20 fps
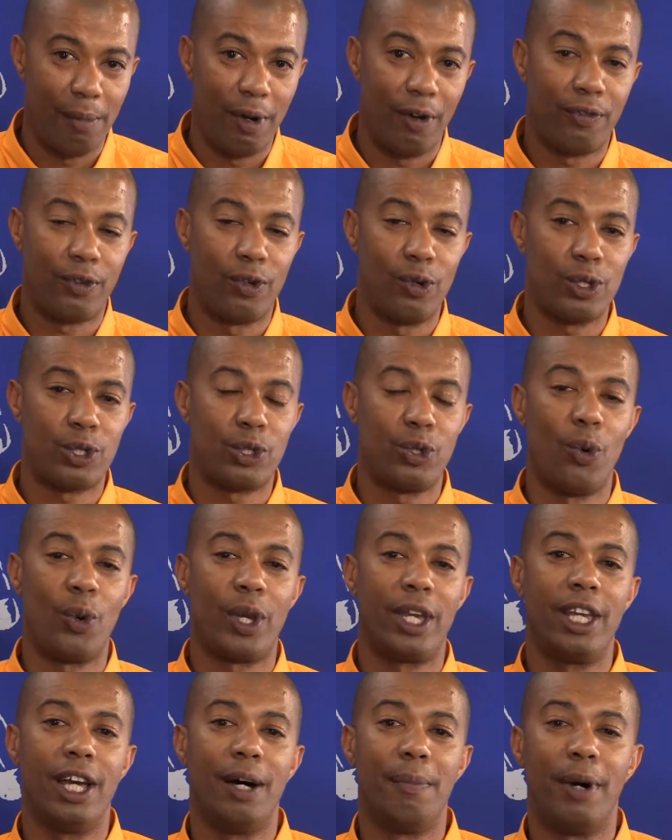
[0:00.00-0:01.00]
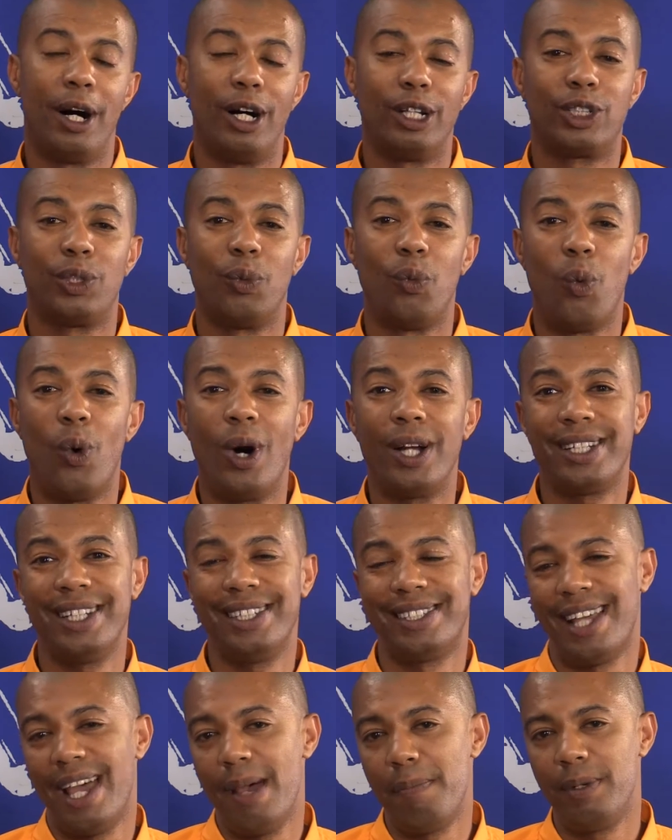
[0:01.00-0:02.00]
I'm of course talking about what
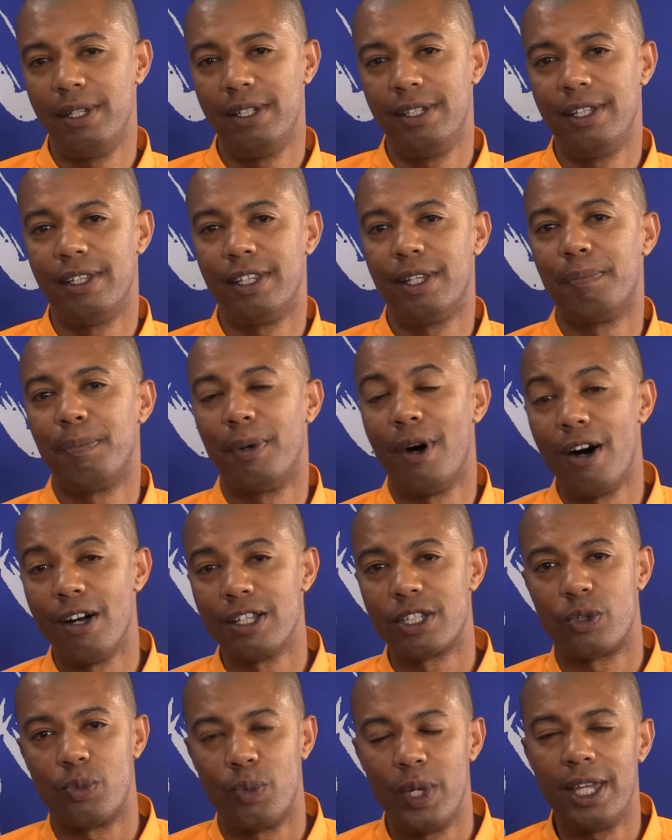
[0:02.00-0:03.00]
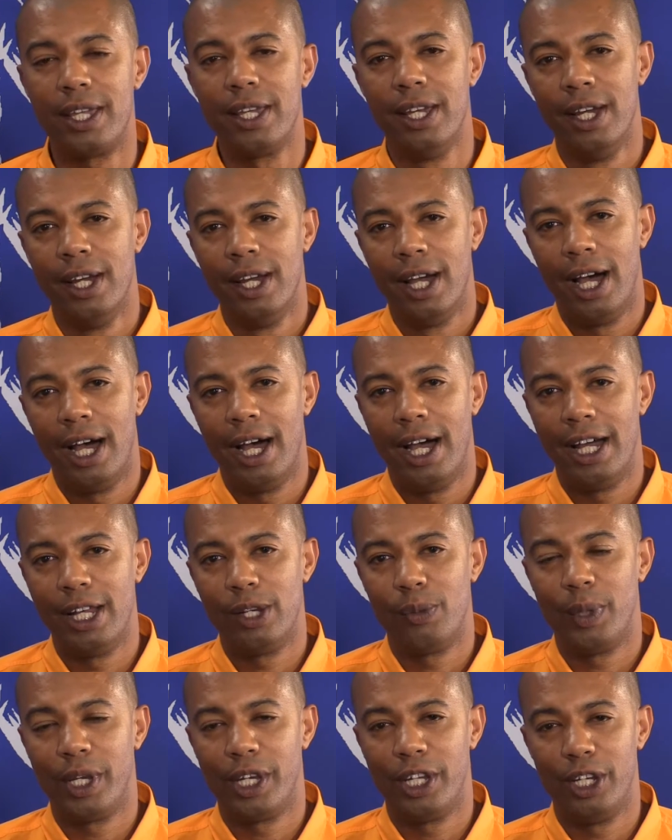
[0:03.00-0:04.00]
has happened in the past week,
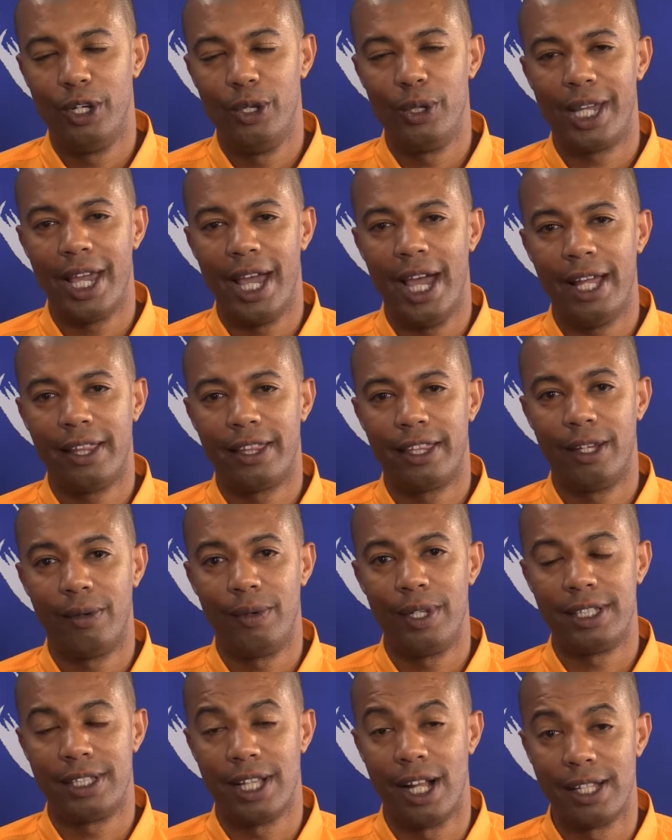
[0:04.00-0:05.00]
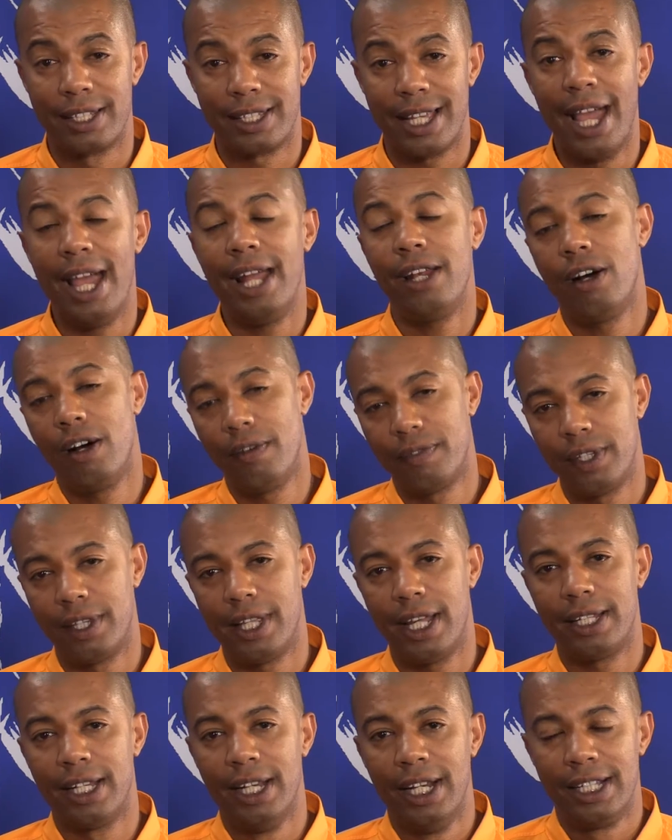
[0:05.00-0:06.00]
and we're going to look at the results, and after
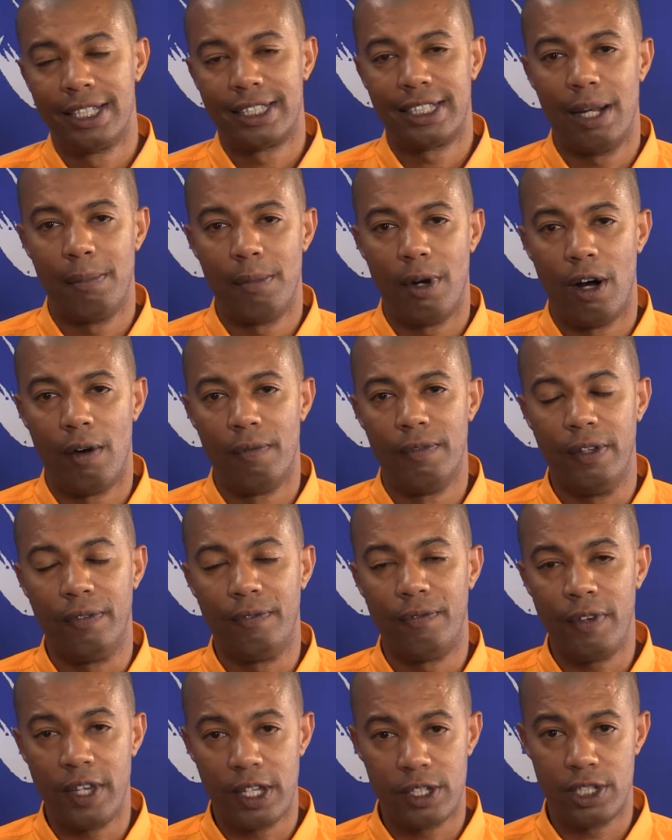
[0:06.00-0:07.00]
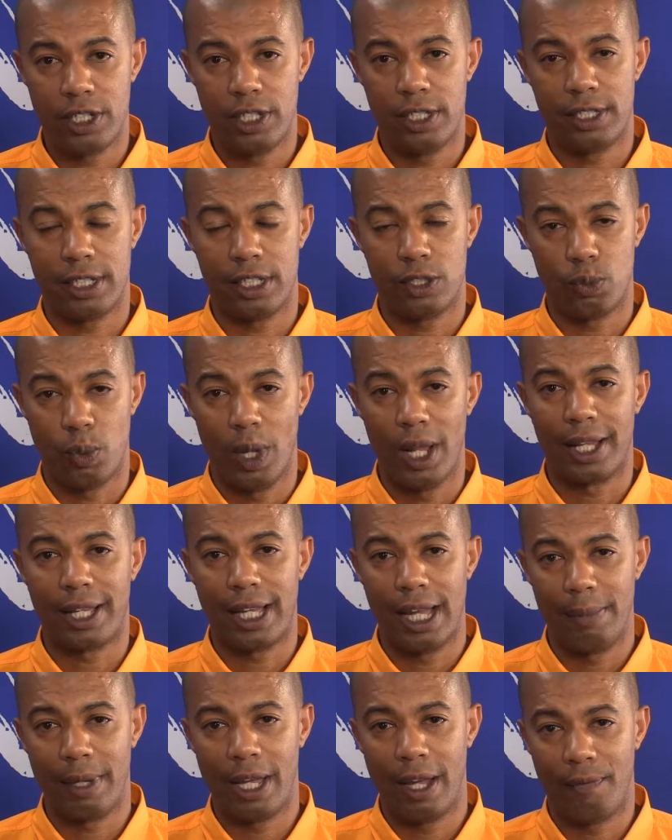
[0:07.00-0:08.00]
that some of the fixtures as well
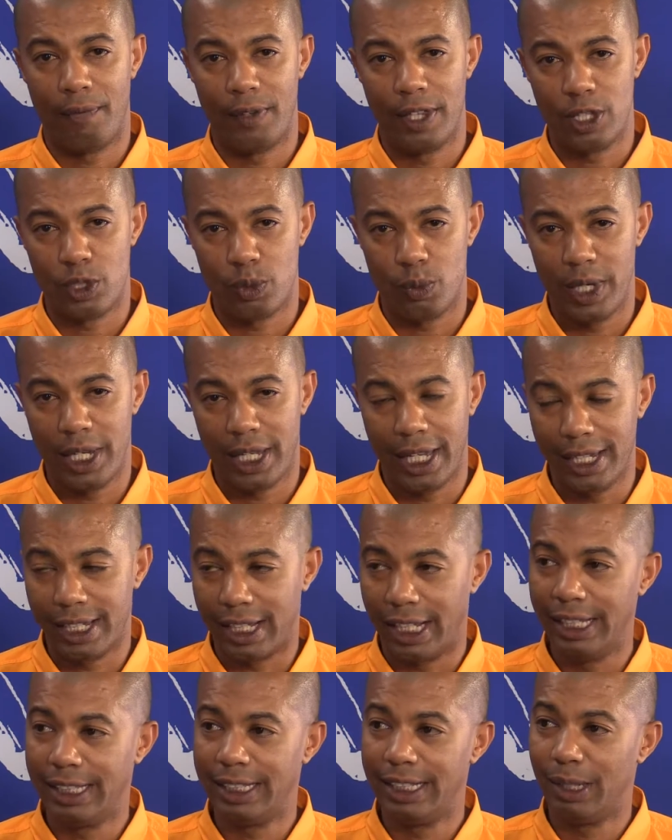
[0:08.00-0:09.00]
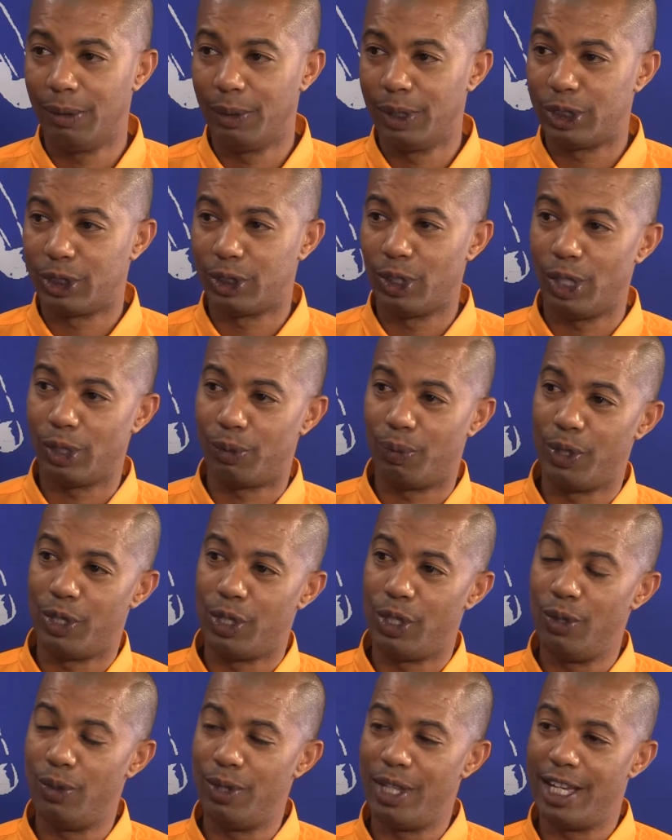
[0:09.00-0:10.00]
coming up for this weekend. Clinton, I want to start with
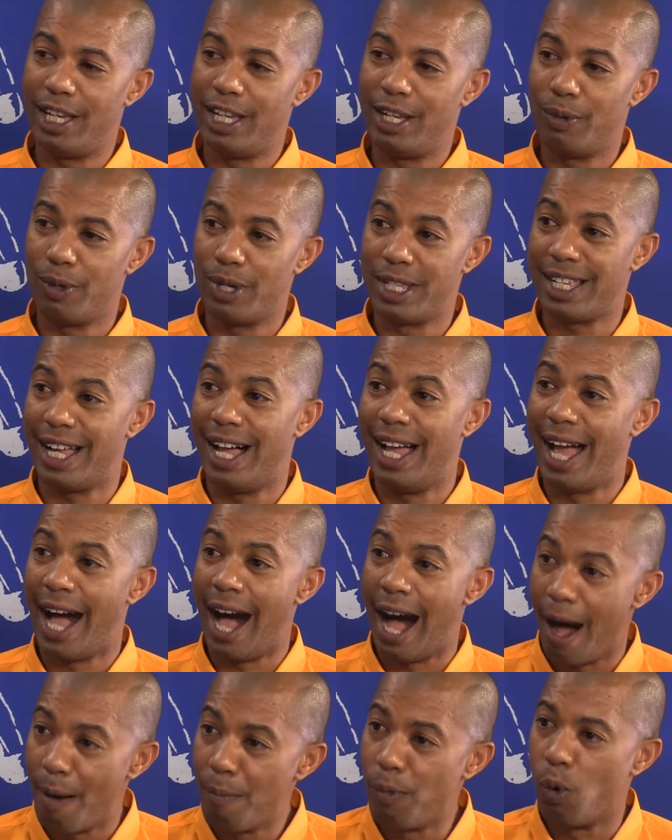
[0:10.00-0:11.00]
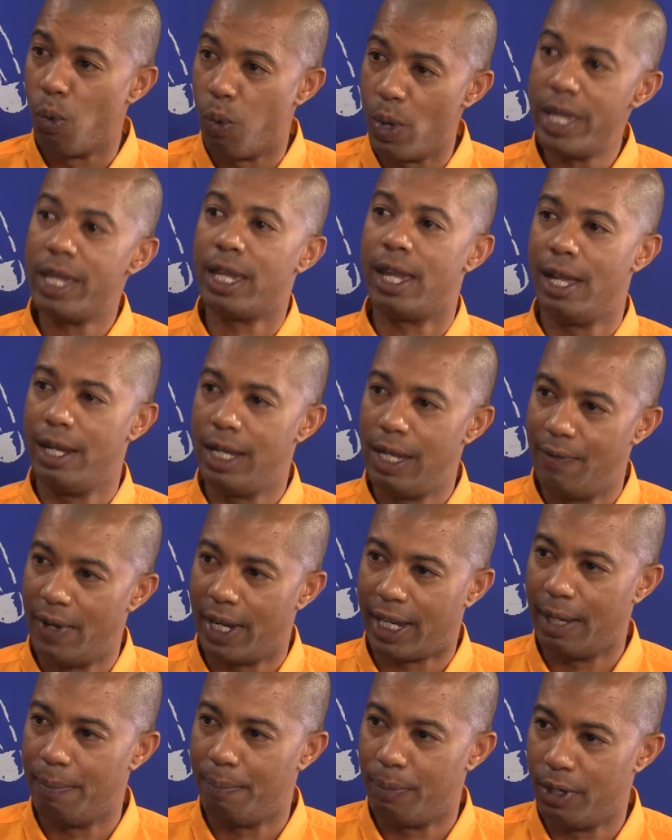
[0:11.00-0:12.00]
you. There was a hub weekend, if I
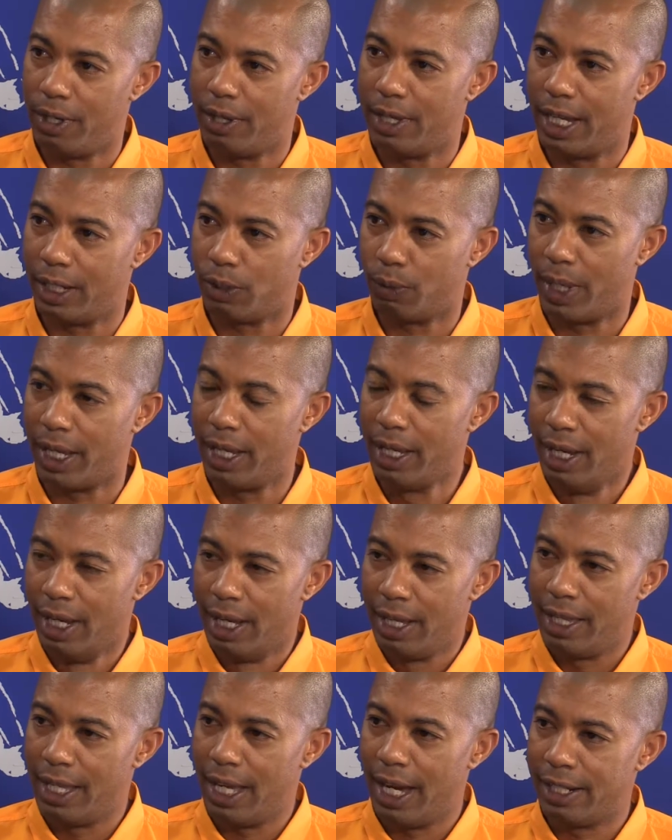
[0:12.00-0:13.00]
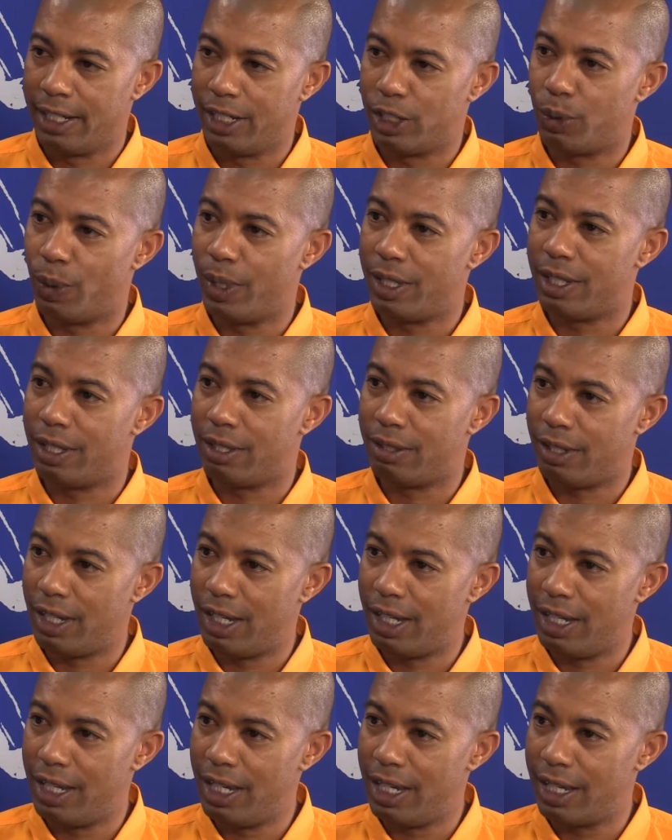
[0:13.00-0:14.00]
can put it that way, the
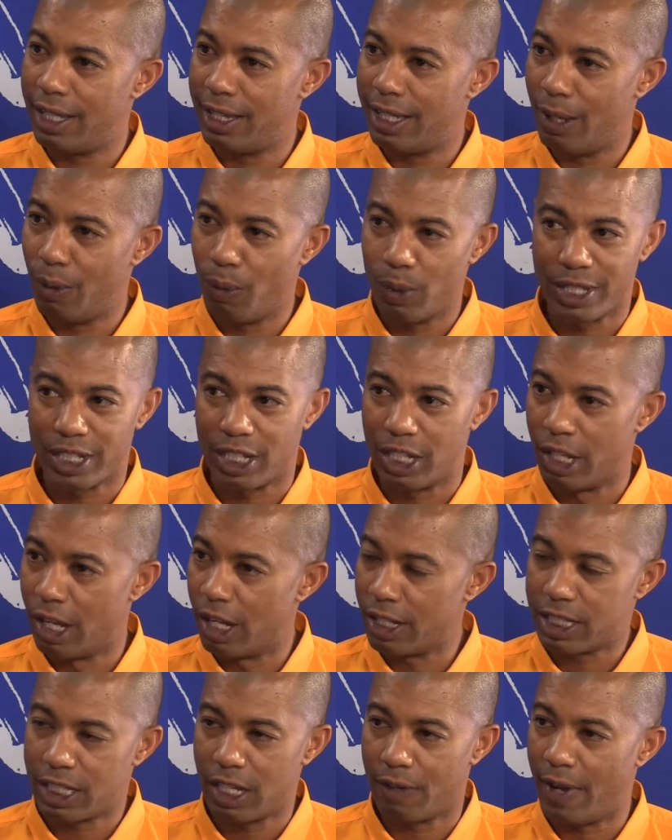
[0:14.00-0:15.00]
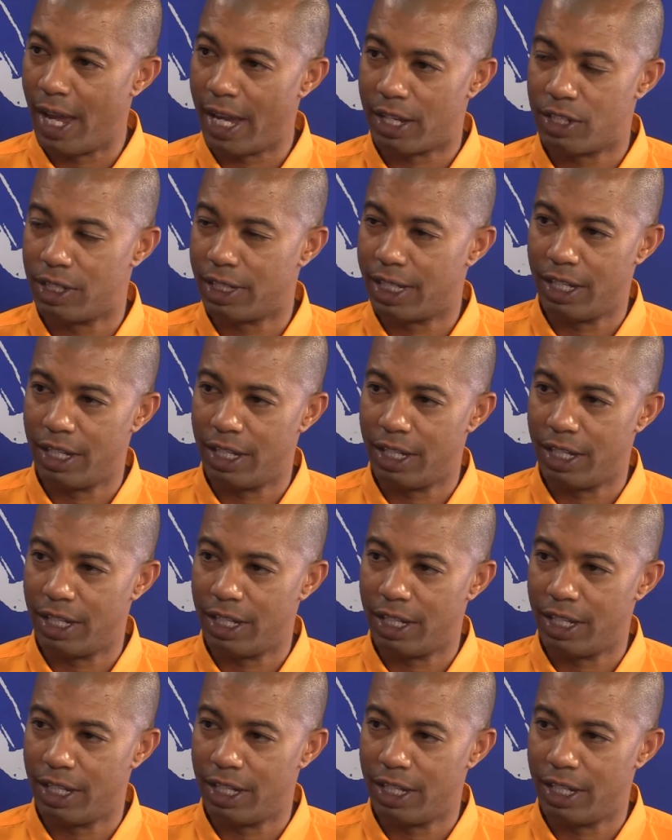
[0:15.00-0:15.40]
Under-23 League, and there was lots of action.